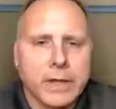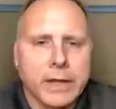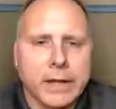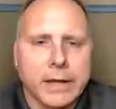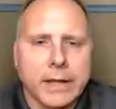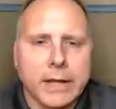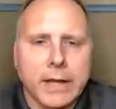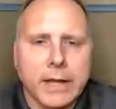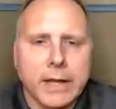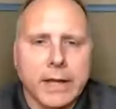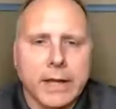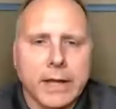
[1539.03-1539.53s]

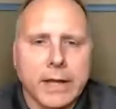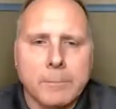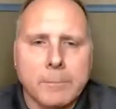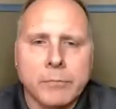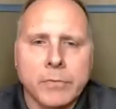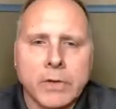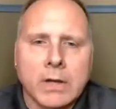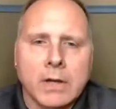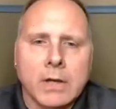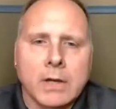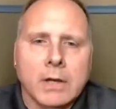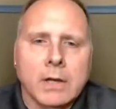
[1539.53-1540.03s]
And
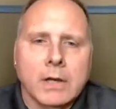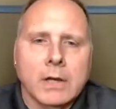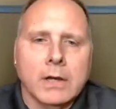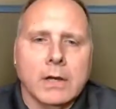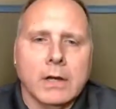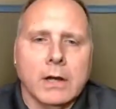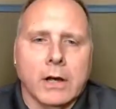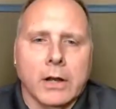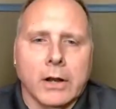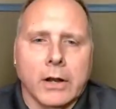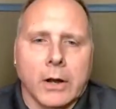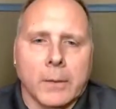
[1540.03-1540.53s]

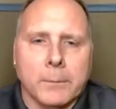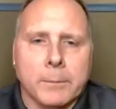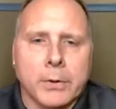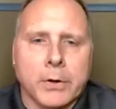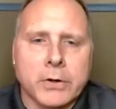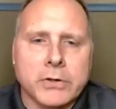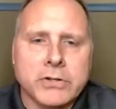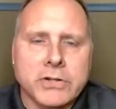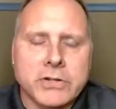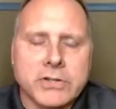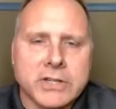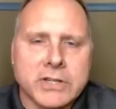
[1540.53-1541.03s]
on
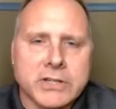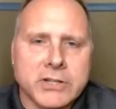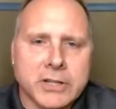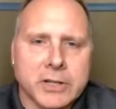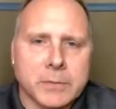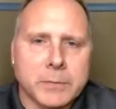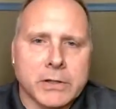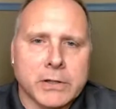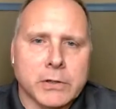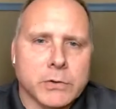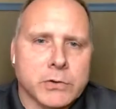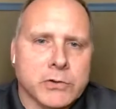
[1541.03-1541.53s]
purchases, it
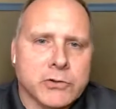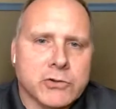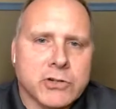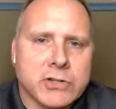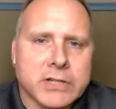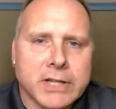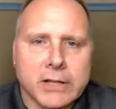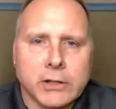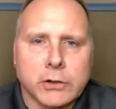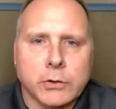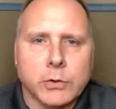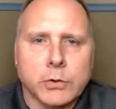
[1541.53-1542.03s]
can be used
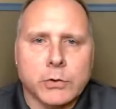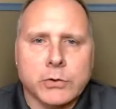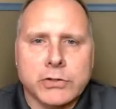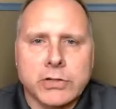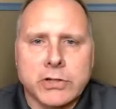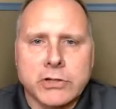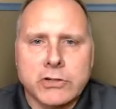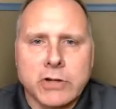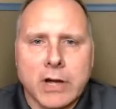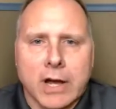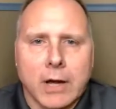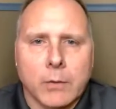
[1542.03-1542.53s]
just like you used
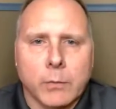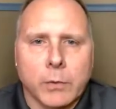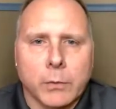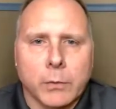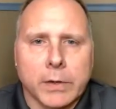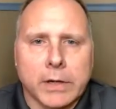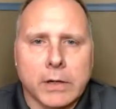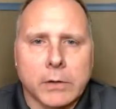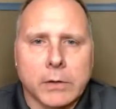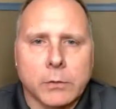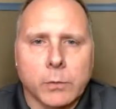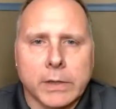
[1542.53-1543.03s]
it, John, where
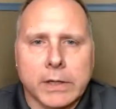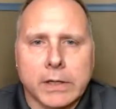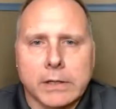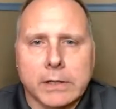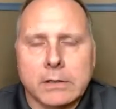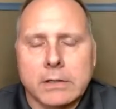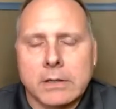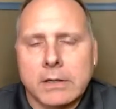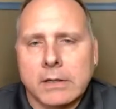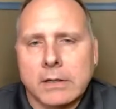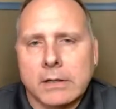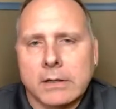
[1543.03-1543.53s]
we
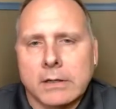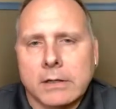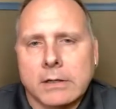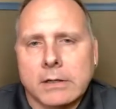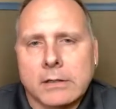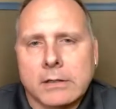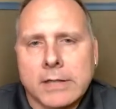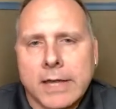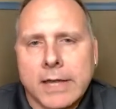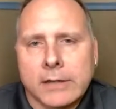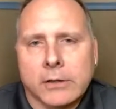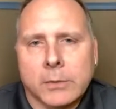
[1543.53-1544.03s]

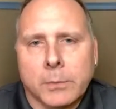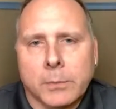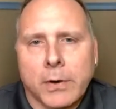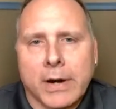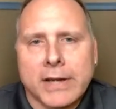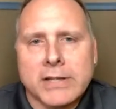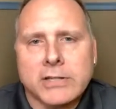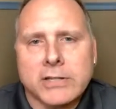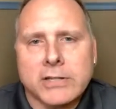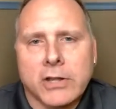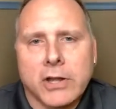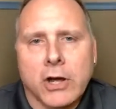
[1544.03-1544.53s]
take the
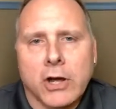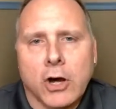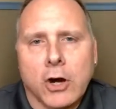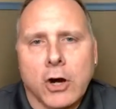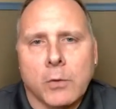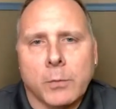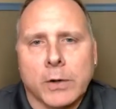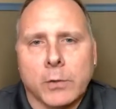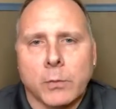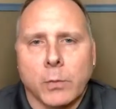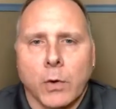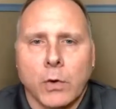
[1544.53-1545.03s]
price of the
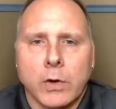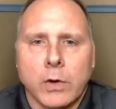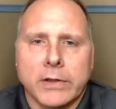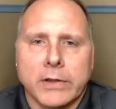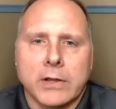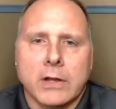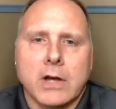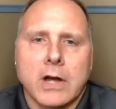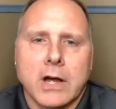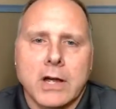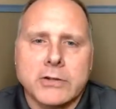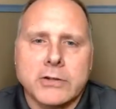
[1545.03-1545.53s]
home, we roll in
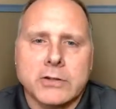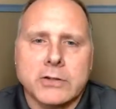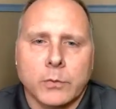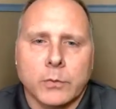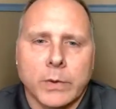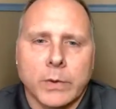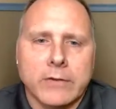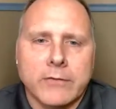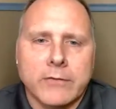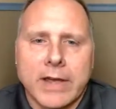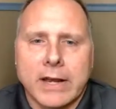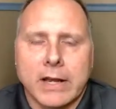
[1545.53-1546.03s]
the cost of
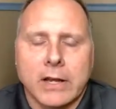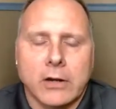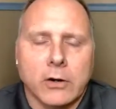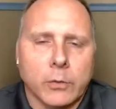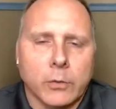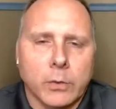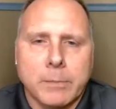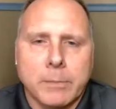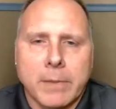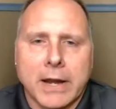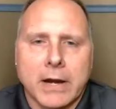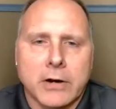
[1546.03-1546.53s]
renovating or
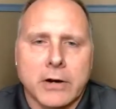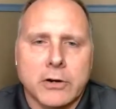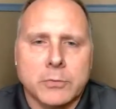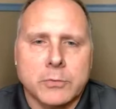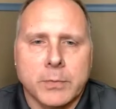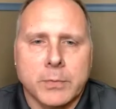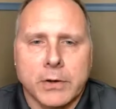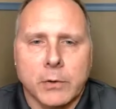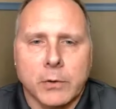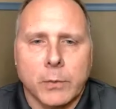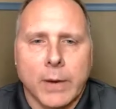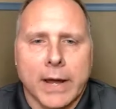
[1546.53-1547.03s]
repairs,
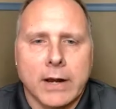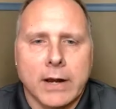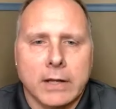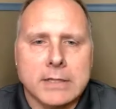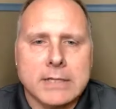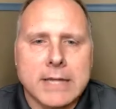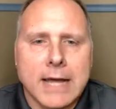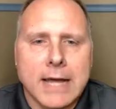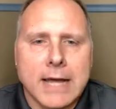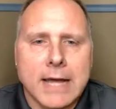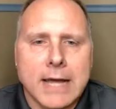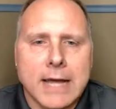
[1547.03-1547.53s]
put it right on
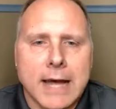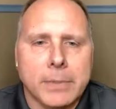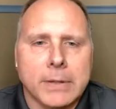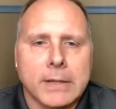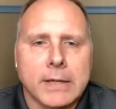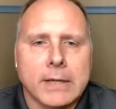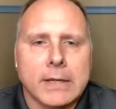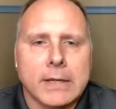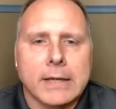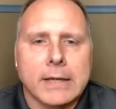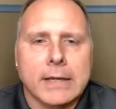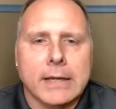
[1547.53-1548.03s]
top.
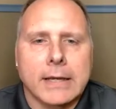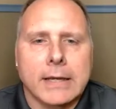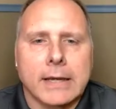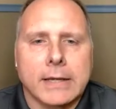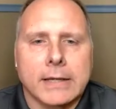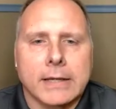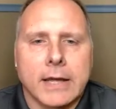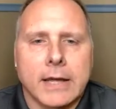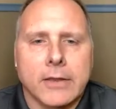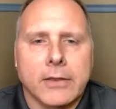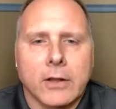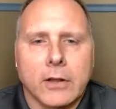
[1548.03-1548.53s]

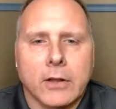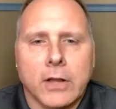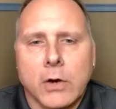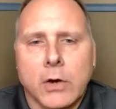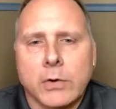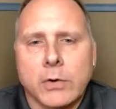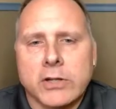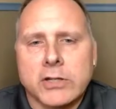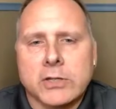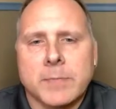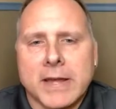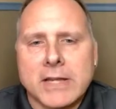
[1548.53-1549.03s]
And the
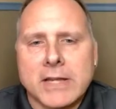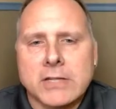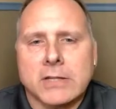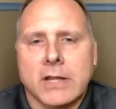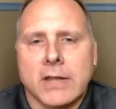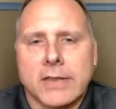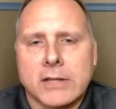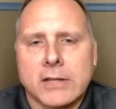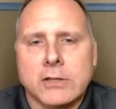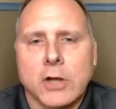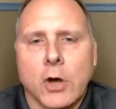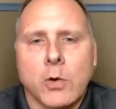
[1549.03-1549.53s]
loan is based
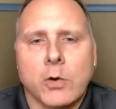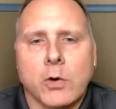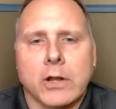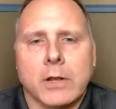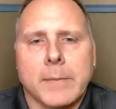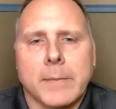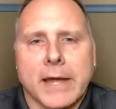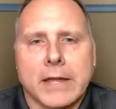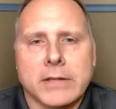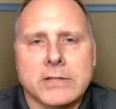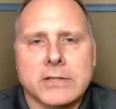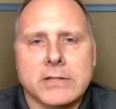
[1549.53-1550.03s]
on that total
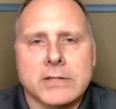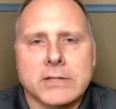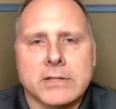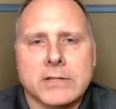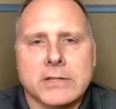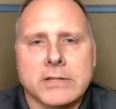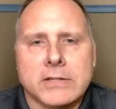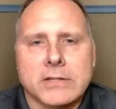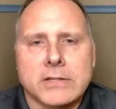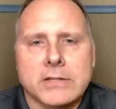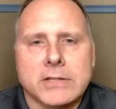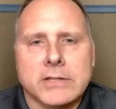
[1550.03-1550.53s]
amount instead of
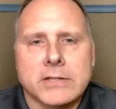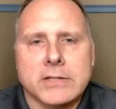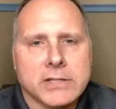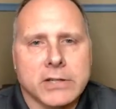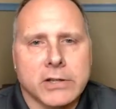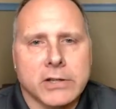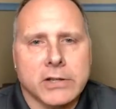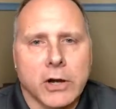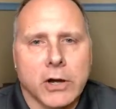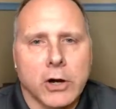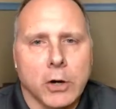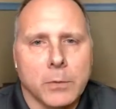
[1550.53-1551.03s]
just the price
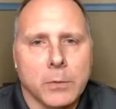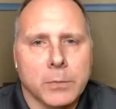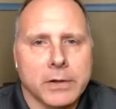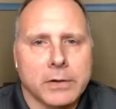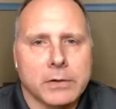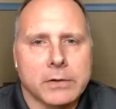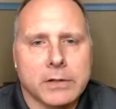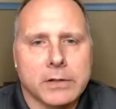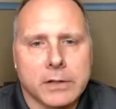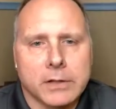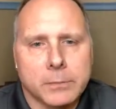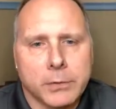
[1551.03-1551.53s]
of the home.
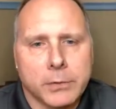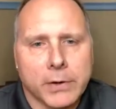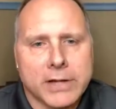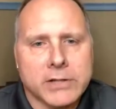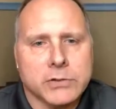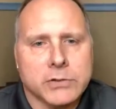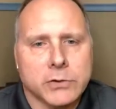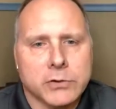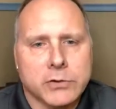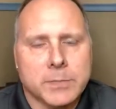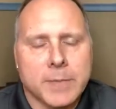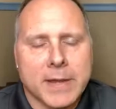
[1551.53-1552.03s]
The
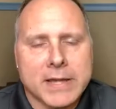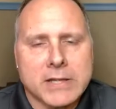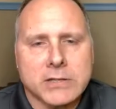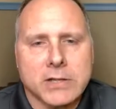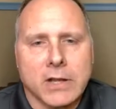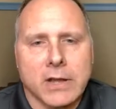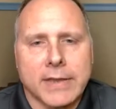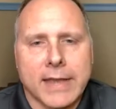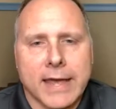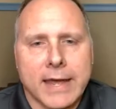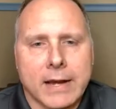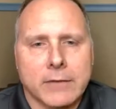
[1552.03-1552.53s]
appraisal is based
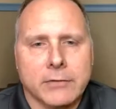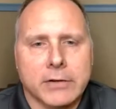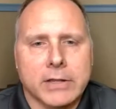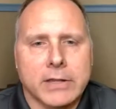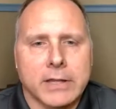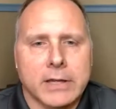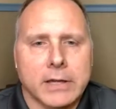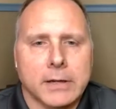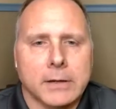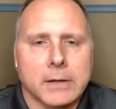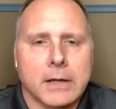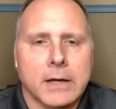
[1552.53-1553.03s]
on that,
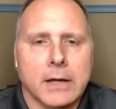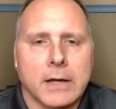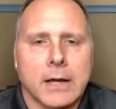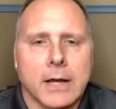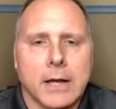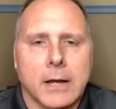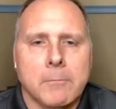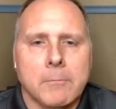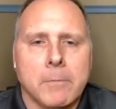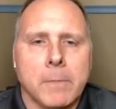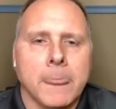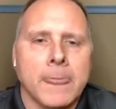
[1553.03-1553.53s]
everything.
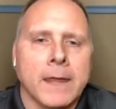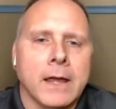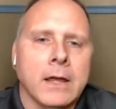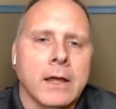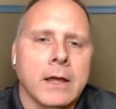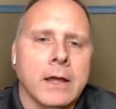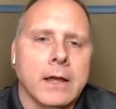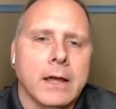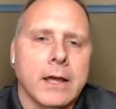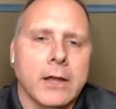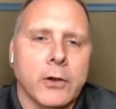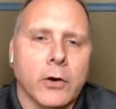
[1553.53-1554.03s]
And
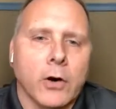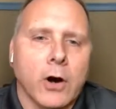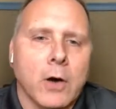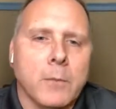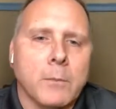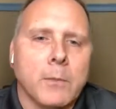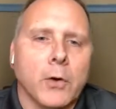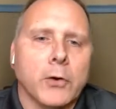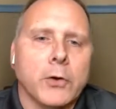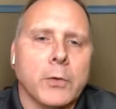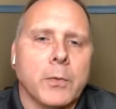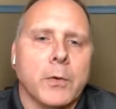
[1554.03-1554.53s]
there are
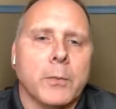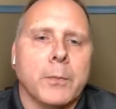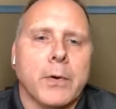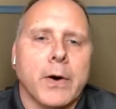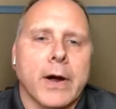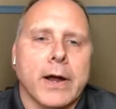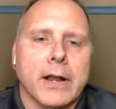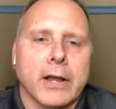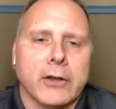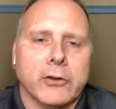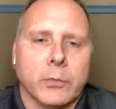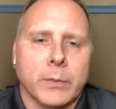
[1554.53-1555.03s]
multiple
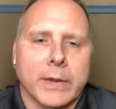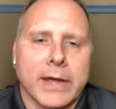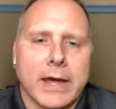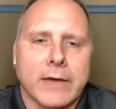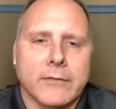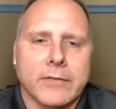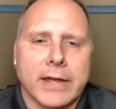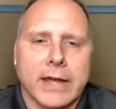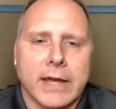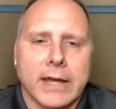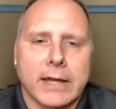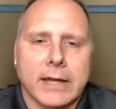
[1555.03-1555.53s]
products. We
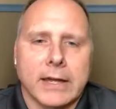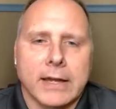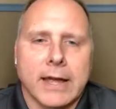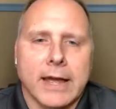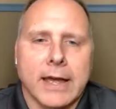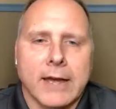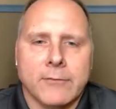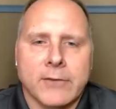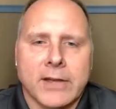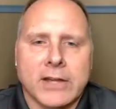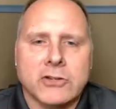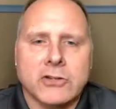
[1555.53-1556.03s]
have a
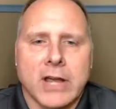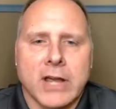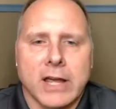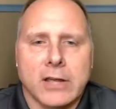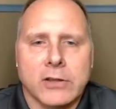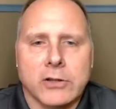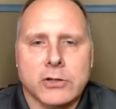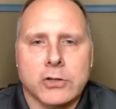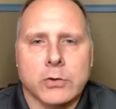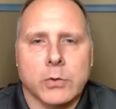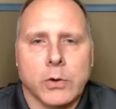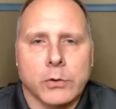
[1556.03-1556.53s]
FHA,
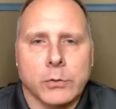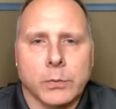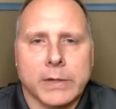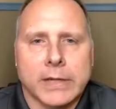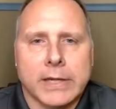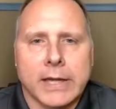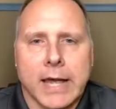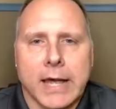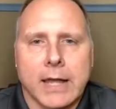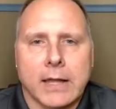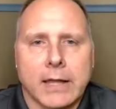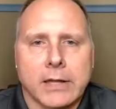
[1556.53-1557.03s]
the
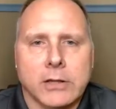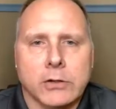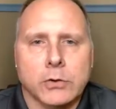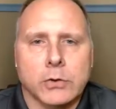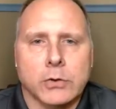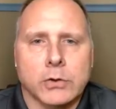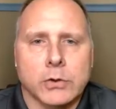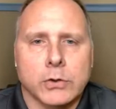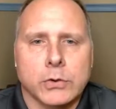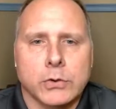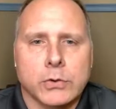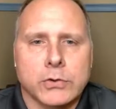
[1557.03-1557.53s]
203K, like you
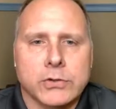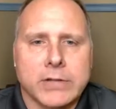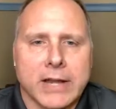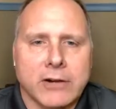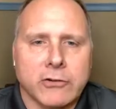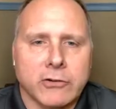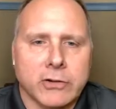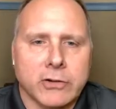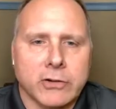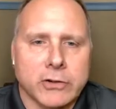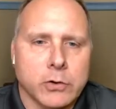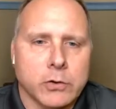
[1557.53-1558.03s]
used,
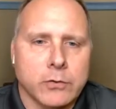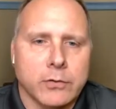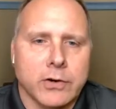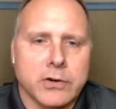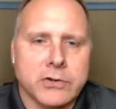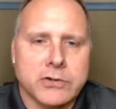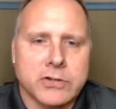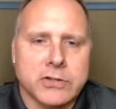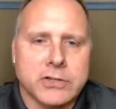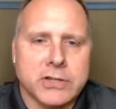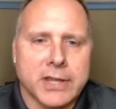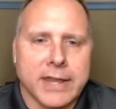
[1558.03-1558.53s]
actually two
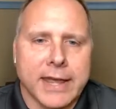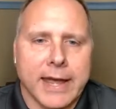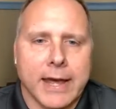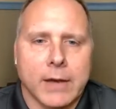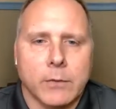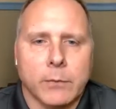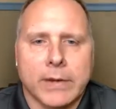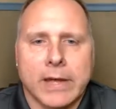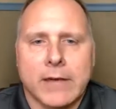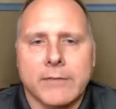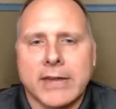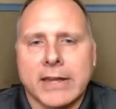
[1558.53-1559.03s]
versions of
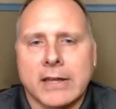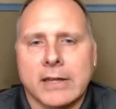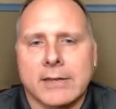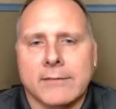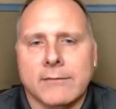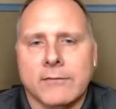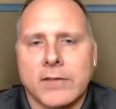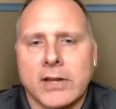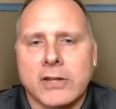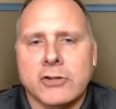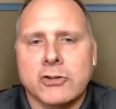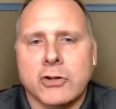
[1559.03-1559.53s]
that. We have a
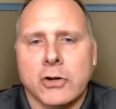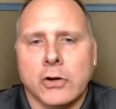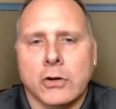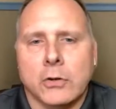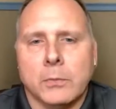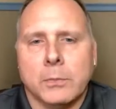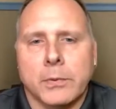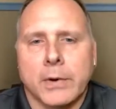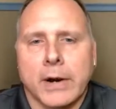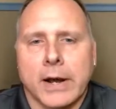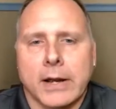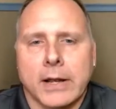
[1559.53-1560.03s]
conventional
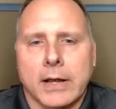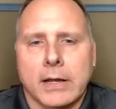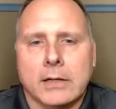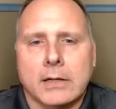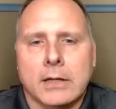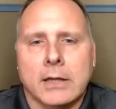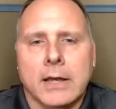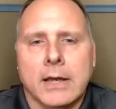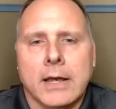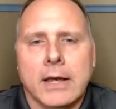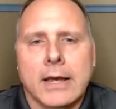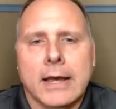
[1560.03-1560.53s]
product,
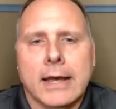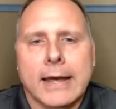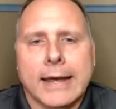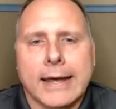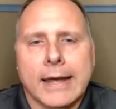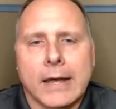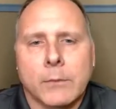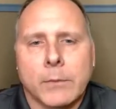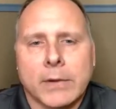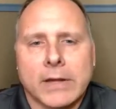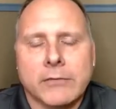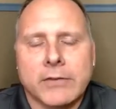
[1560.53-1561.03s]

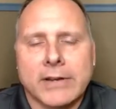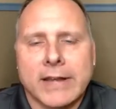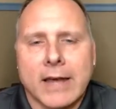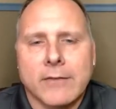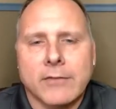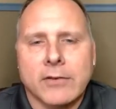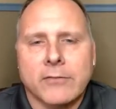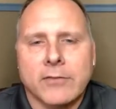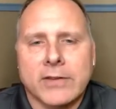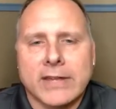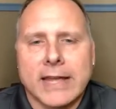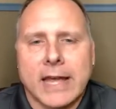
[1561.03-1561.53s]
and we even have
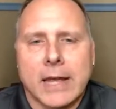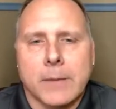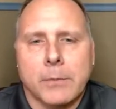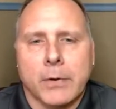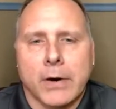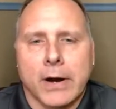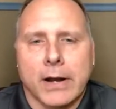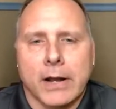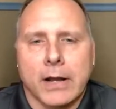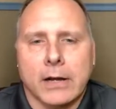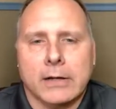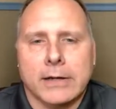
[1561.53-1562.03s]
a VA
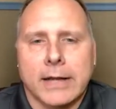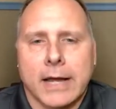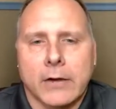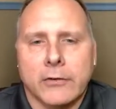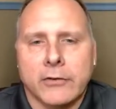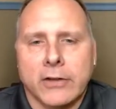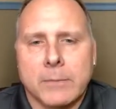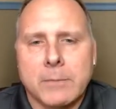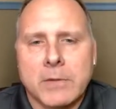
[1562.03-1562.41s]
product. Now, as I